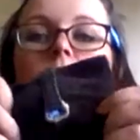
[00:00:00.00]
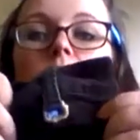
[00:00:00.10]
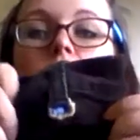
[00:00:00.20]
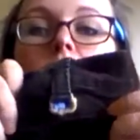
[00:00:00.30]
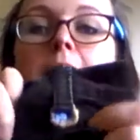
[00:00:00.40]

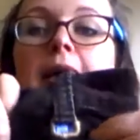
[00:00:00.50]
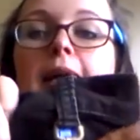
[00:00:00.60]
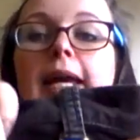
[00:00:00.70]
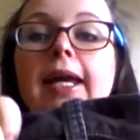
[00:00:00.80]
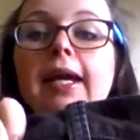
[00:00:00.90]
On the back
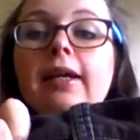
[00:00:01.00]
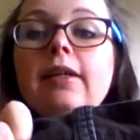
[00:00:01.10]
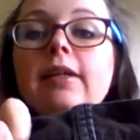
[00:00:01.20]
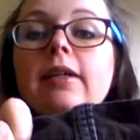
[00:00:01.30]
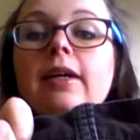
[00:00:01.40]
here,
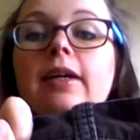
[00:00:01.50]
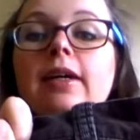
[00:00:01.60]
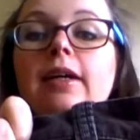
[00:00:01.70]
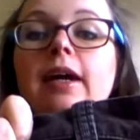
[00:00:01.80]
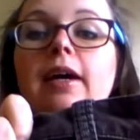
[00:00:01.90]

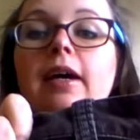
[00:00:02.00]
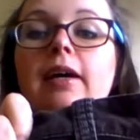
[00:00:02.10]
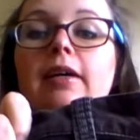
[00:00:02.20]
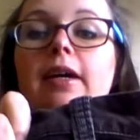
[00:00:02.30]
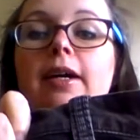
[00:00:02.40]

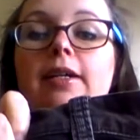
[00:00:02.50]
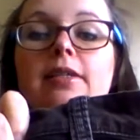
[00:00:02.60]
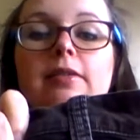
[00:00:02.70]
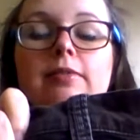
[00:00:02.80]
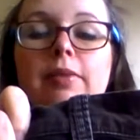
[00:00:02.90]
I'd
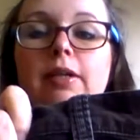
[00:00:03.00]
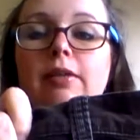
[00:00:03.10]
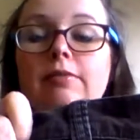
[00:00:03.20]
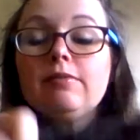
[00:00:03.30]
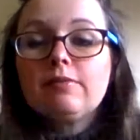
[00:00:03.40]
been
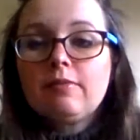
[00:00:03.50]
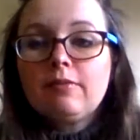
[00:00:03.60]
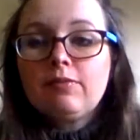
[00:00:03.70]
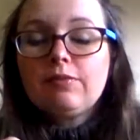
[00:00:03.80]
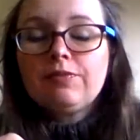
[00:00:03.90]

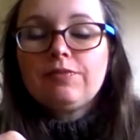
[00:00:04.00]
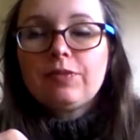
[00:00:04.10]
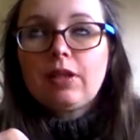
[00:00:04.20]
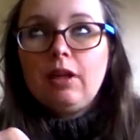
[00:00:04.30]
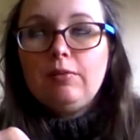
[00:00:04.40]

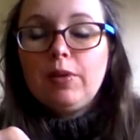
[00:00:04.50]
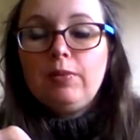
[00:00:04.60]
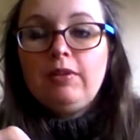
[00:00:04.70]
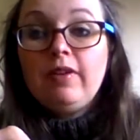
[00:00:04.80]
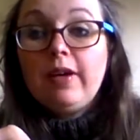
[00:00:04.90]

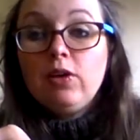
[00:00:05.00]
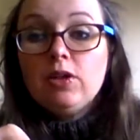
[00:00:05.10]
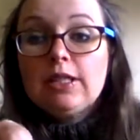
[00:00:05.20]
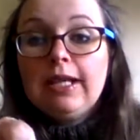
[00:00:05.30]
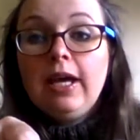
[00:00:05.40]
probably very
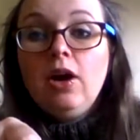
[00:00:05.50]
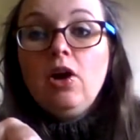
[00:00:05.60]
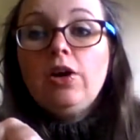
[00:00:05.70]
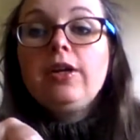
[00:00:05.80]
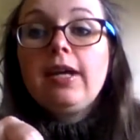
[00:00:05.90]
naughtily
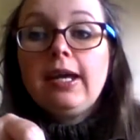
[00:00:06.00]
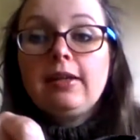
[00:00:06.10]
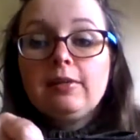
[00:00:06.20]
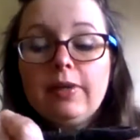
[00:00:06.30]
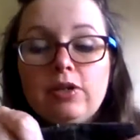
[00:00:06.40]
hoiking
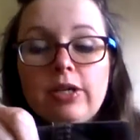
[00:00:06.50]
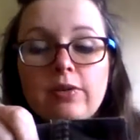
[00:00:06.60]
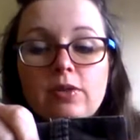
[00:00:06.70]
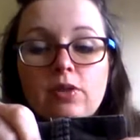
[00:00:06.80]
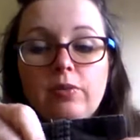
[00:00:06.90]
my
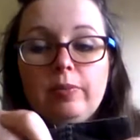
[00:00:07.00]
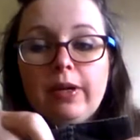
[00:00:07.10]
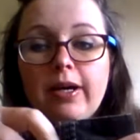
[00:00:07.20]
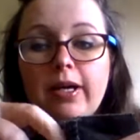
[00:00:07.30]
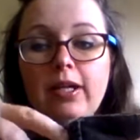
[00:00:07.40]
trousers up
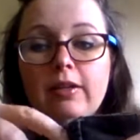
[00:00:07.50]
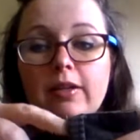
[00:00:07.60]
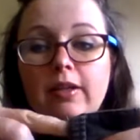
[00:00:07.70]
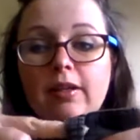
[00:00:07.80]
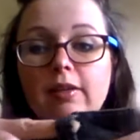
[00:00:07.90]
by
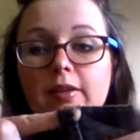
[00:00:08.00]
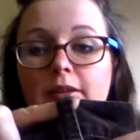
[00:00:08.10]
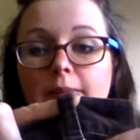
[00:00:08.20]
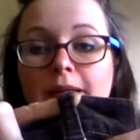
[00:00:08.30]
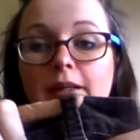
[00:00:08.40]
the
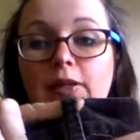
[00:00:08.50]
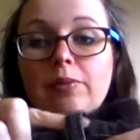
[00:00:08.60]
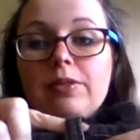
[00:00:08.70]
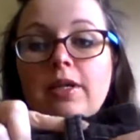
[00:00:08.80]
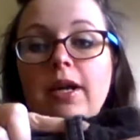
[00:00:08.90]
belt
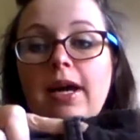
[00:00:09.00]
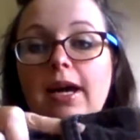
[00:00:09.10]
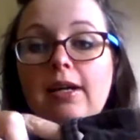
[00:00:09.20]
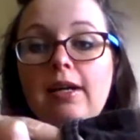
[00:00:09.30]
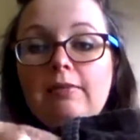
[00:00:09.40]
loops
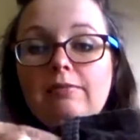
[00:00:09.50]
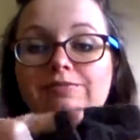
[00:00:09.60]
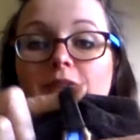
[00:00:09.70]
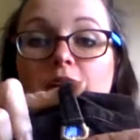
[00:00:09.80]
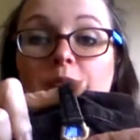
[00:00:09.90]
and
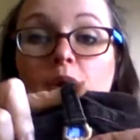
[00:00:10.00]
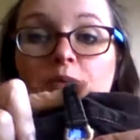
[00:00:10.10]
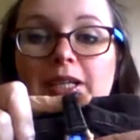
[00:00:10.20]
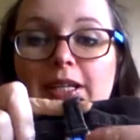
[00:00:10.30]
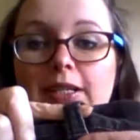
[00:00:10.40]
had
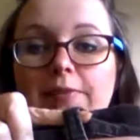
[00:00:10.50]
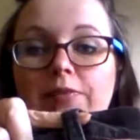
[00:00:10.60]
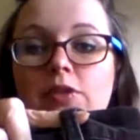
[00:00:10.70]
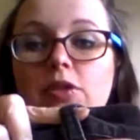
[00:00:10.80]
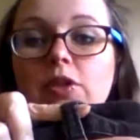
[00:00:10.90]
popped it,
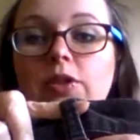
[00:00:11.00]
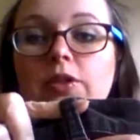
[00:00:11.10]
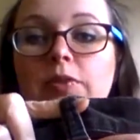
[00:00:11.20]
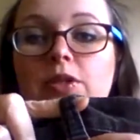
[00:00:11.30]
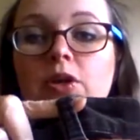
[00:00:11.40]
so
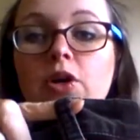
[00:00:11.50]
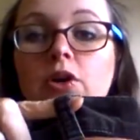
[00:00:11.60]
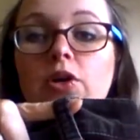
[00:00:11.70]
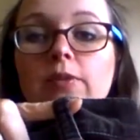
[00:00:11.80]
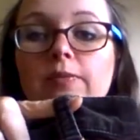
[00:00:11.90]
there was a
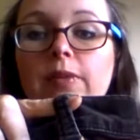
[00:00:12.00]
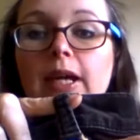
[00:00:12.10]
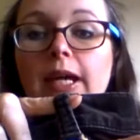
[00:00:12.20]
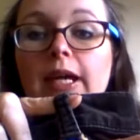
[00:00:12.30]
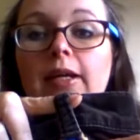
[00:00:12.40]
hole
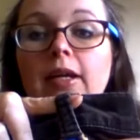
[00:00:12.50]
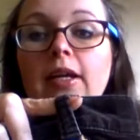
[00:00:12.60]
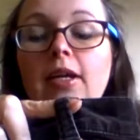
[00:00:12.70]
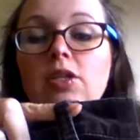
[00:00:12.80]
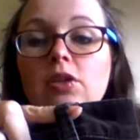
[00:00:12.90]
here.
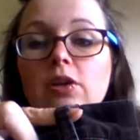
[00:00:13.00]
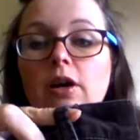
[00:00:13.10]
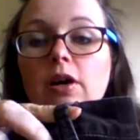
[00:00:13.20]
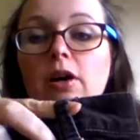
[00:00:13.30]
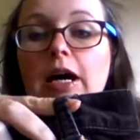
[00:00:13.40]
So
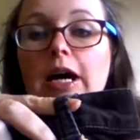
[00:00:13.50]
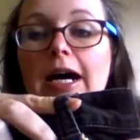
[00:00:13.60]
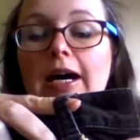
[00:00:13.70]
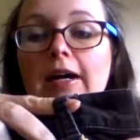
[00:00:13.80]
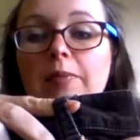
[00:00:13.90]

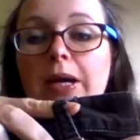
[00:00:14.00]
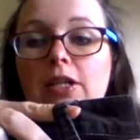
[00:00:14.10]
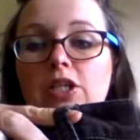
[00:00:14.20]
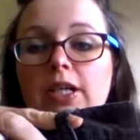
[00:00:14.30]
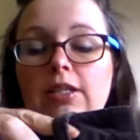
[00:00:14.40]
I
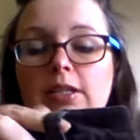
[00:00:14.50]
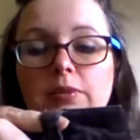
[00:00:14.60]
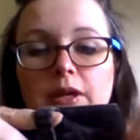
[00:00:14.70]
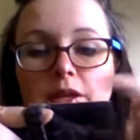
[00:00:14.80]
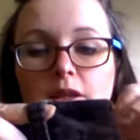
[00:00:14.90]
patched it
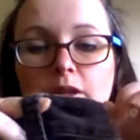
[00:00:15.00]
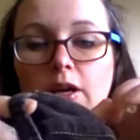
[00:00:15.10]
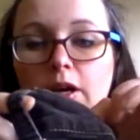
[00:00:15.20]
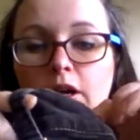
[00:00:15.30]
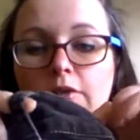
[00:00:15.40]
with
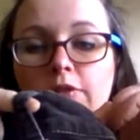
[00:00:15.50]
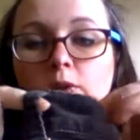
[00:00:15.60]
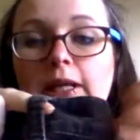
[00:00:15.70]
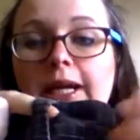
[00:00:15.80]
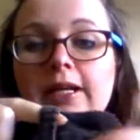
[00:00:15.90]
a few
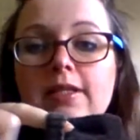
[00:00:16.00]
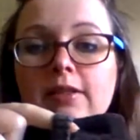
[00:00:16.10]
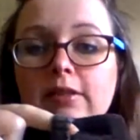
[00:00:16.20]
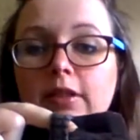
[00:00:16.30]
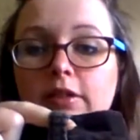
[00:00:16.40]
layers
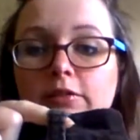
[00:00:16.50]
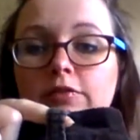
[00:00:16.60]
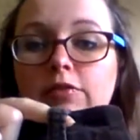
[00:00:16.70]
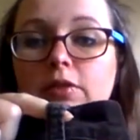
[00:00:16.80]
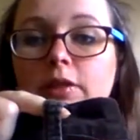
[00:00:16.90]
of
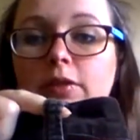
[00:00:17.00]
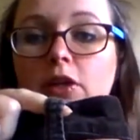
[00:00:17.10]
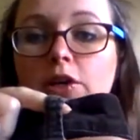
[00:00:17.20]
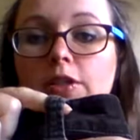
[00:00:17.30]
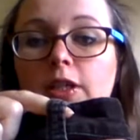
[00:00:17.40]

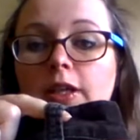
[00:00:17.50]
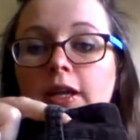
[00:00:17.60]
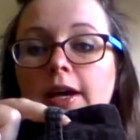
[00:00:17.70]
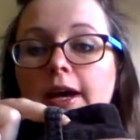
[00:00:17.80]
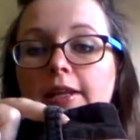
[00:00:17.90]
cotton,
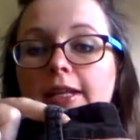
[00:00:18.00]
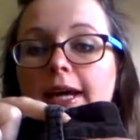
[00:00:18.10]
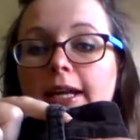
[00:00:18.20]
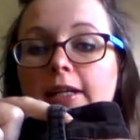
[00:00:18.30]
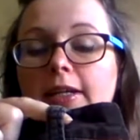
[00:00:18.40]
and
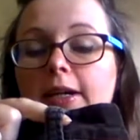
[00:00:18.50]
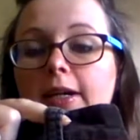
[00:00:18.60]
then